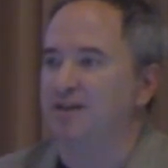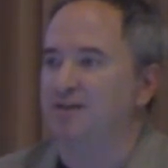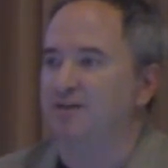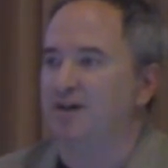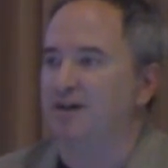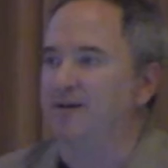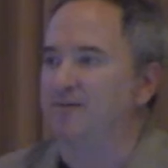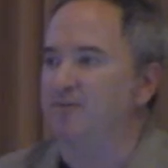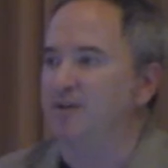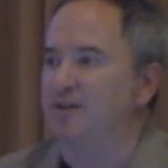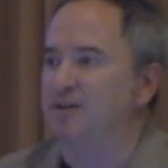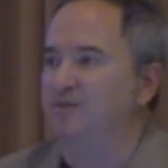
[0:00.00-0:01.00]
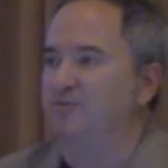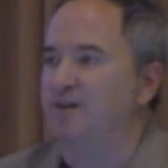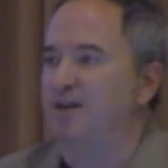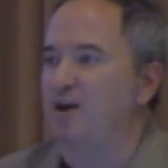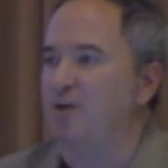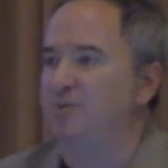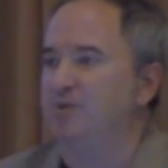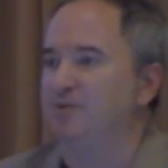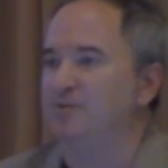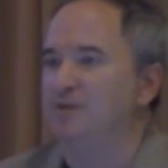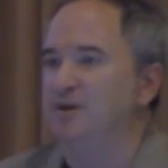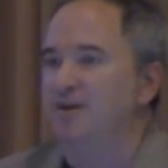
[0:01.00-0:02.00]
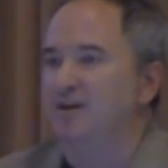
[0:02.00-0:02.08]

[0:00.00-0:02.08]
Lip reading: and we can help you